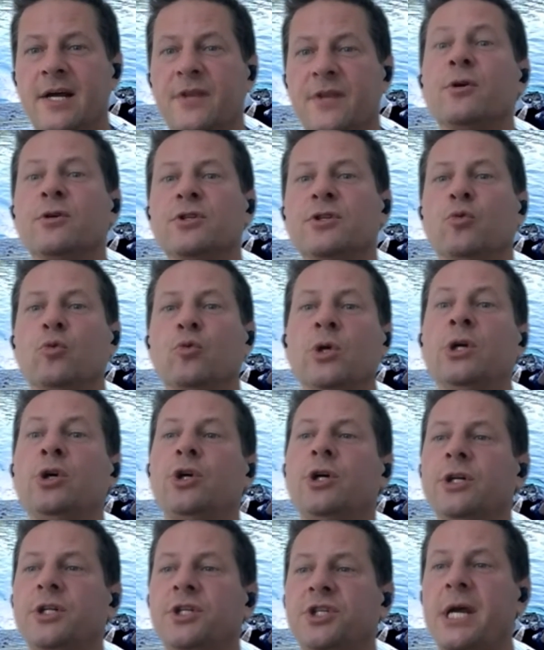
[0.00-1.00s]
there's a real
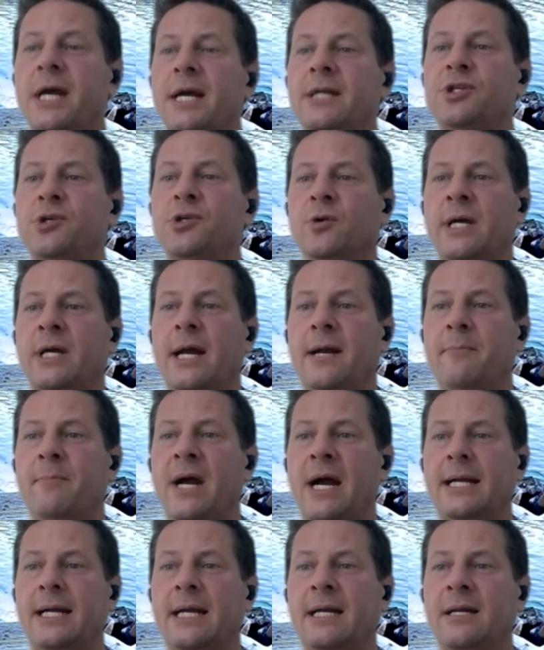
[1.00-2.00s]
good chance you were getting
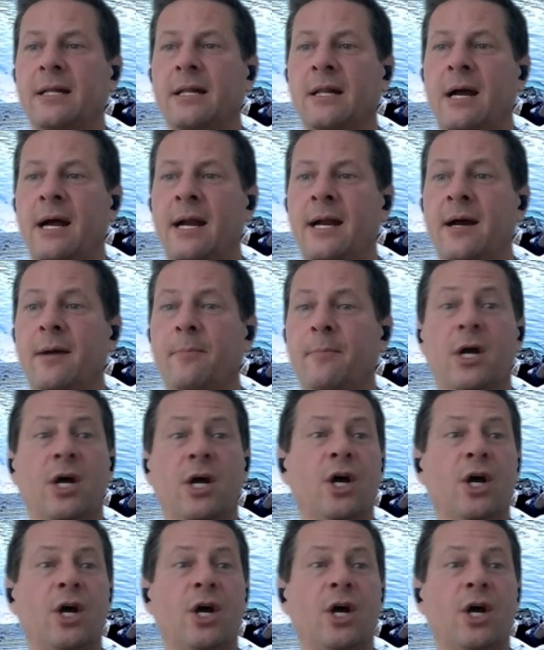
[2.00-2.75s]
back into the lineup.